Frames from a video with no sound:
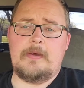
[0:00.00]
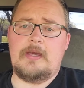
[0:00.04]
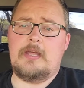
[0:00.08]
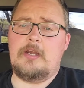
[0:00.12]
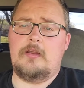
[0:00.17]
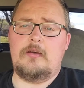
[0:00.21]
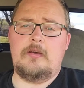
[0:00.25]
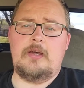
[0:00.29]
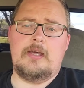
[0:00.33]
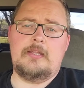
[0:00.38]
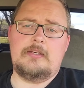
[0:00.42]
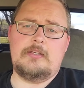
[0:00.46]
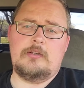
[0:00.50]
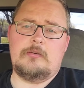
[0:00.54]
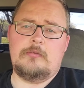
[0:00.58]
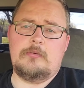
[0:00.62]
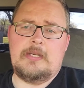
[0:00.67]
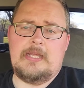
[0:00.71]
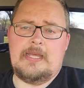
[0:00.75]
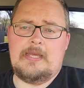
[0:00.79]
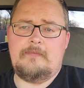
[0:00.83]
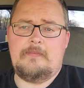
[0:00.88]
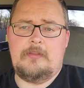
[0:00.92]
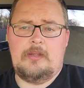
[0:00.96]
I
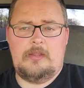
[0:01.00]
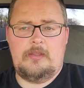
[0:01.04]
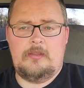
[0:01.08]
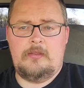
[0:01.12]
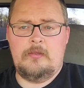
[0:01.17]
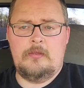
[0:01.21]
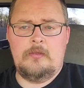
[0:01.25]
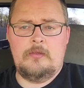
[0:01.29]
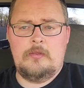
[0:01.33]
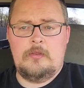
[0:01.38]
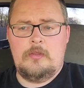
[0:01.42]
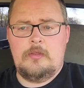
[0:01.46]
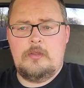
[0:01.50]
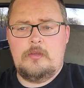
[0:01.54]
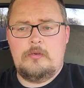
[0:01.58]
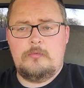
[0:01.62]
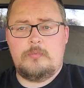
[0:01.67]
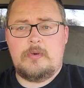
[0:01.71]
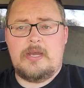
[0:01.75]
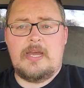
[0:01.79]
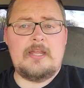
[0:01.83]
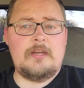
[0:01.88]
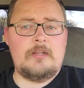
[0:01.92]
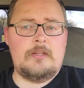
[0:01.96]
don't have any
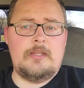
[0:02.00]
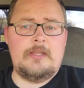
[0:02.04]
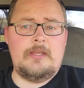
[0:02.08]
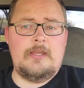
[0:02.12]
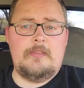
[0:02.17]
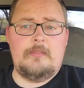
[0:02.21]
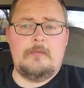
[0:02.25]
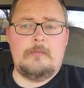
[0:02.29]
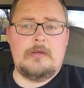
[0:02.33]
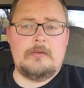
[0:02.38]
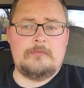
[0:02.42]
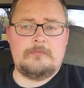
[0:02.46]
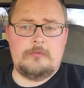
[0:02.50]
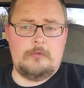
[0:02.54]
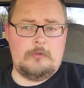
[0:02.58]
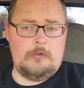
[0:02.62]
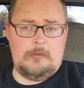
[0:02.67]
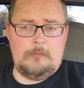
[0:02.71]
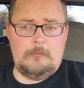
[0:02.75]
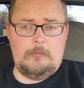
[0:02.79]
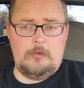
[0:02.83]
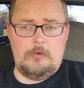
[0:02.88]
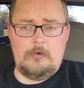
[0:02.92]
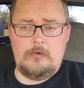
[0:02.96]
rattling in the muffler
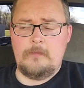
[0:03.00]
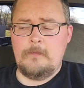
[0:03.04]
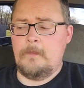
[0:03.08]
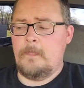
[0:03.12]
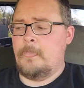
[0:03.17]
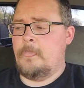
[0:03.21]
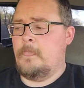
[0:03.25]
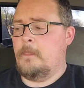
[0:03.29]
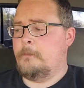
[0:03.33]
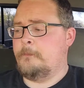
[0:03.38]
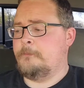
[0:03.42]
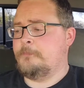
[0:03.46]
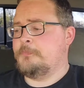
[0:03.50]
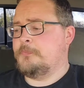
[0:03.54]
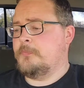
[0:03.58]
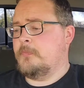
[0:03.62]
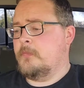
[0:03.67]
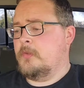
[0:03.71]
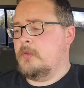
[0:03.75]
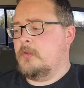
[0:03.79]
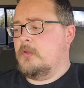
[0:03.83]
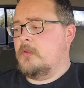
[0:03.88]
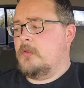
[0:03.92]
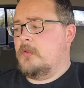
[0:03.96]
anymore.
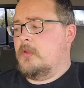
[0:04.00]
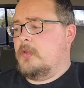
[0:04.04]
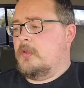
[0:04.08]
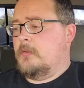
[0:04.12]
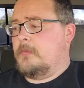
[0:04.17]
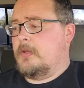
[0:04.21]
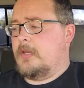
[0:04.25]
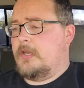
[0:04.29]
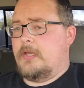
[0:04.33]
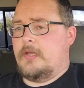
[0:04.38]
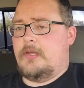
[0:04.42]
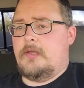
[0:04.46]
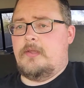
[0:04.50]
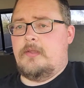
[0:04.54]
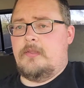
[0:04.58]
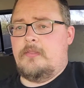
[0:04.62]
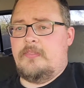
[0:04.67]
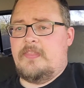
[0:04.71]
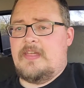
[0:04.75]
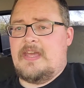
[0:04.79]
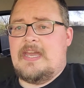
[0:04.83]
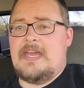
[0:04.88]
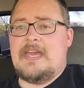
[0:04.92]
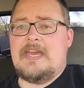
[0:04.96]

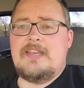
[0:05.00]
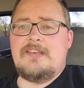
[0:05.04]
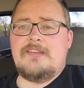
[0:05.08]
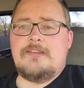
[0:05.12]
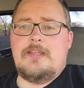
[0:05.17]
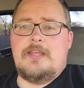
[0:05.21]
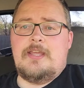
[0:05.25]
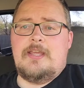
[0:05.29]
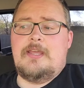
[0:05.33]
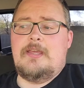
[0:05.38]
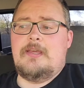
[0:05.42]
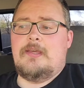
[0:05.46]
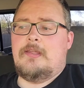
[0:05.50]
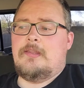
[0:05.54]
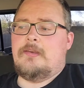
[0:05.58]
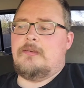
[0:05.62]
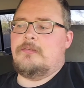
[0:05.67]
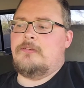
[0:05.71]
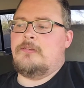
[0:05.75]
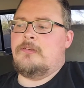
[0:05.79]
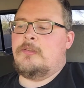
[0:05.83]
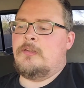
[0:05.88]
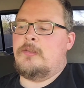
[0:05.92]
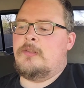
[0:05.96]
But that,
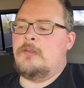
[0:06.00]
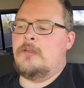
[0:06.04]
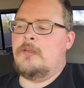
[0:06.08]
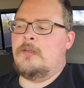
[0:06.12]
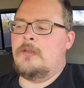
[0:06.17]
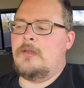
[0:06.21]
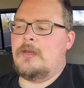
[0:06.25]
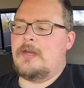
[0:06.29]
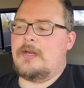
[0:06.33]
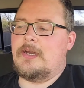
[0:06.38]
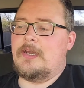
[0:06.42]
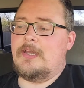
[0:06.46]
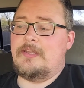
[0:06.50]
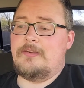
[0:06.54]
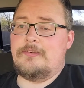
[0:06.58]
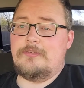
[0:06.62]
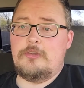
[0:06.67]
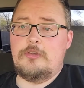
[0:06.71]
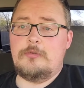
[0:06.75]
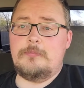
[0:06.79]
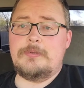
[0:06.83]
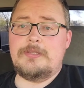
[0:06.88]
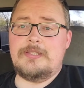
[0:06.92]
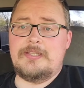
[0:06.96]
and I
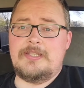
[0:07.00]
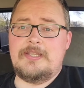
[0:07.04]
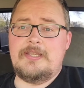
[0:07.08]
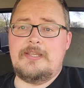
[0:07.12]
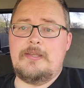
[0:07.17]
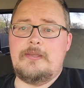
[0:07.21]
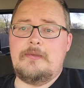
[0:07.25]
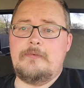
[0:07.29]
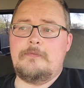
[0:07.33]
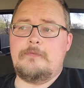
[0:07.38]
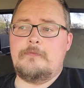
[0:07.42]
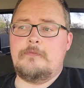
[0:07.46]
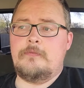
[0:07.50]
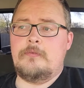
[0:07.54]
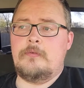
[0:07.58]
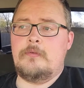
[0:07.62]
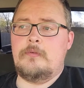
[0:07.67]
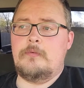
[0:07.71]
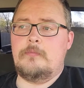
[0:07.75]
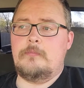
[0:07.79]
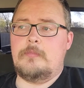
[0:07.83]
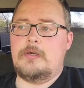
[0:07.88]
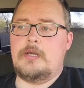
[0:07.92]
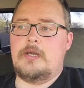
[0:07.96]
do believe
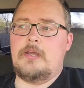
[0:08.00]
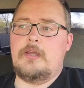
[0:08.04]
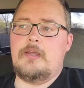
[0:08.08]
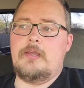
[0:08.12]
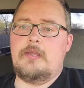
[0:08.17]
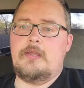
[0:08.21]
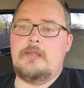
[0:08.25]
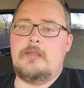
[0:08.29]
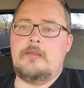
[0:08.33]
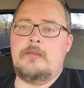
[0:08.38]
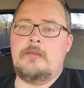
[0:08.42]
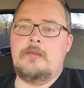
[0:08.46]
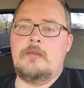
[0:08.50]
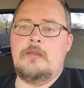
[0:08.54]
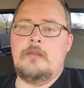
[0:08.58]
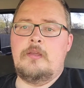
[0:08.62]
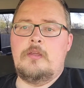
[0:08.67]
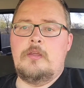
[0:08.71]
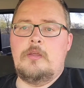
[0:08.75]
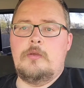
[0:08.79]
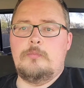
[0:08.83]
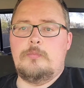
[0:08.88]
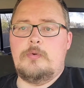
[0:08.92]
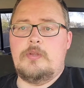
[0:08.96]
my
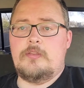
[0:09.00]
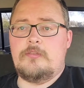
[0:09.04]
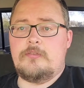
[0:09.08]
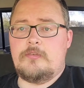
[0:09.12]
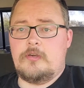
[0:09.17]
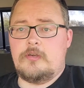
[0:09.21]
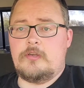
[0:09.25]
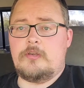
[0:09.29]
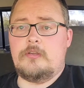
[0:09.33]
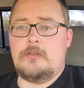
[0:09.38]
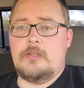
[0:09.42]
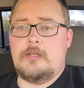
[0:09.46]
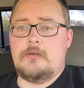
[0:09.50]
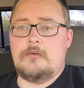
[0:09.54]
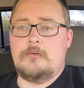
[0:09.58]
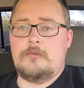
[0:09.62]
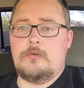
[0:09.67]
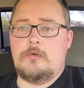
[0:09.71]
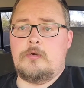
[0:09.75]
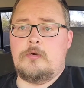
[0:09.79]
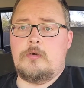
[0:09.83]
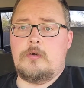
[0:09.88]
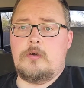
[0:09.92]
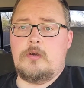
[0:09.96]
recirculator
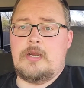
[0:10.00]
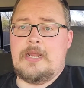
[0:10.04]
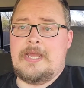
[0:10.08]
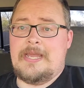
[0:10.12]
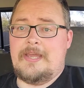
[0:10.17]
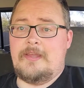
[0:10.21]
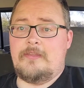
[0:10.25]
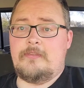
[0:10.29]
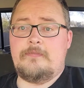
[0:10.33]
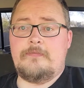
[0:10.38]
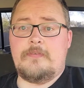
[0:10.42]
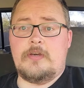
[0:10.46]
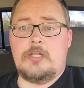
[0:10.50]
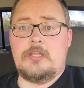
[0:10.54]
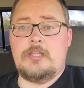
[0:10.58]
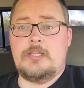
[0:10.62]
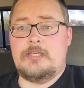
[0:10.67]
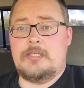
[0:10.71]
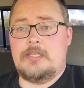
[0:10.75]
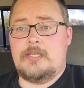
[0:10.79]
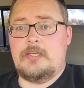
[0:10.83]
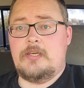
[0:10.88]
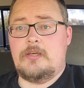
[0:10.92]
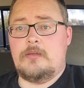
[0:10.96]
door has
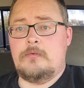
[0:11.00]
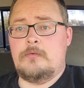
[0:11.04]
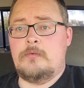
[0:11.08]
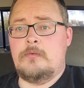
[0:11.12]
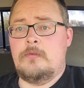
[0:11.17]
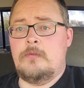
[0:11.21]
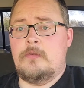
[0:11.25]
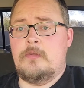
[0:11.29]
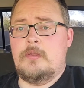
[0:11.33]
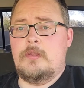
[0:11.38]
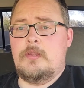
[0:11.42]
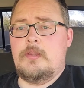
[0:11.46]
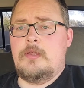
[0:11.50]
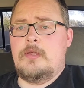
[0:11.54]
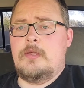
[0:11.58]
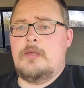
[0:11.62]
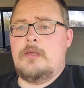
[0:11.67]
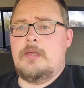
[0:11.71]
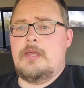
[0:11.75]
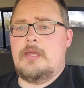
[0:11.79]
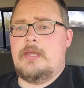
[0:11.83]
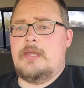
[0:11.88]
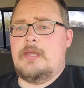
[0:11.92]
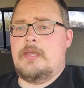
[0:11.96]
fallen down,
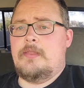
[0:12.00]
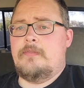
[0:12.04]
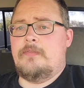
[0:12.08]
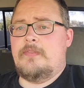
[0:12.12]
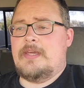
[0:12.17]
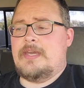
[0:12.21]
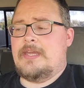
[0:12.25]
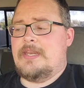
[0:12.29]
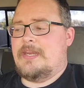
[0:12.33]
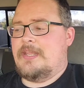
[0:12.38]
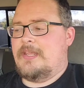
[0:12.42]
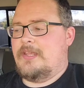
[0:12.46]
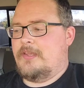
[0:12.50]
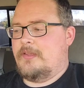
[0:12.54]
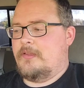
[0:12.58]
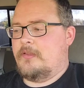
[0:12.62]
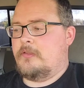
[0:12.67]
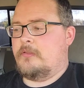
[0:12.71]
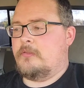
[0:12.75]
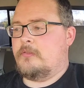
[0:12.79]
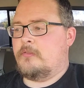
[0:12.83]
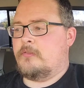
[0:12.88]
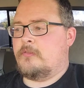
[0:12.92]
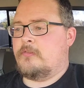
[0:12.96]
and that
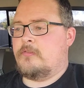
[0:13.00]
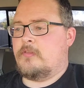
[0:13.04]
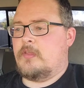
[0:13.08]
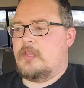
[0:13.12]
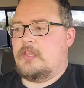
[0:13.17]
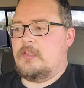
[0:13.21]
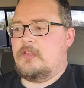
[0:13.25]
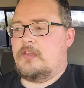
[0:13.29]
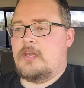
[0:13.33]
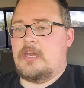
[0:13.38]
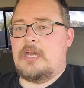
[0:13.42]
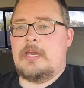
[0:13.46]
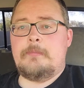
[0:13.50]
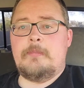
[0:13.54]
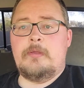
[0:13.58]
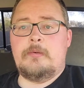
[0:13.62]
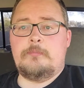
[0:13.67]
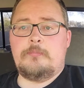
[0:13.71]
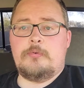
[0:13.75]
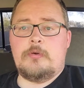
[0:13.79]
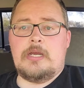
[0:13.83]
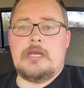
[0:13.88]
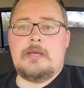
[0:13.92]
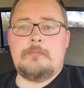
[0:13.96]
is a
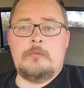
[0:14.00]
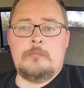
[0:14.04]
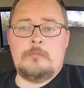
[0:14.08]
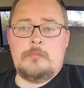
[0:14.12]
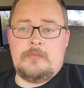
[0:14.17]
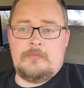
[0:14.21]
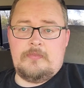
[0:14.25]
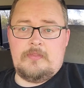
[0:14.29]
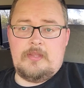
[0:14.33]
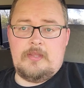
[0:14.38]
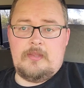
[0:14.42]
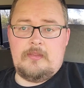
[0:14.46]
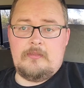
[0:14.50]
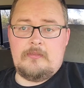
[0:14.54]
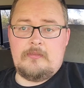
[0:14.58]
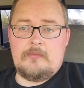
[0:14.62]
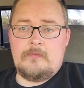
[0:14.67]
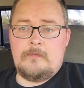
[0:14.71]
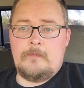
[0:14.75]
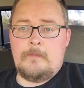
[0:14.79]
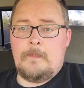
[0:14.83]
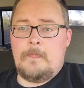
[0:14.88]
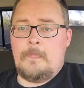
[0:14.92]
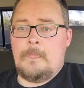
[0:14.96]
common problem with
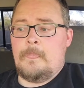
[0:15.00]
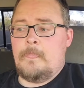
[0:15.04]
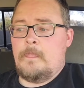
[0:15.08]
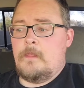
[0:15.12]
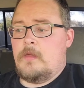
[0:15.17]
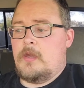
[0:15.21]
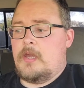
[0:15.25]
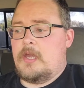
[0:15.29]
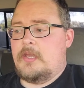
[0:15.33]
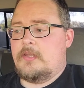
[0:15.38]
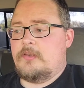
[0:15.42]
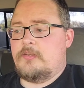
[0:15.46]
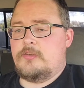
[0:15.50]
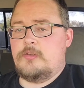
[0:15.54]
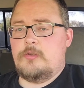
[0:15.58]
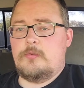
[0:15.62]
these. I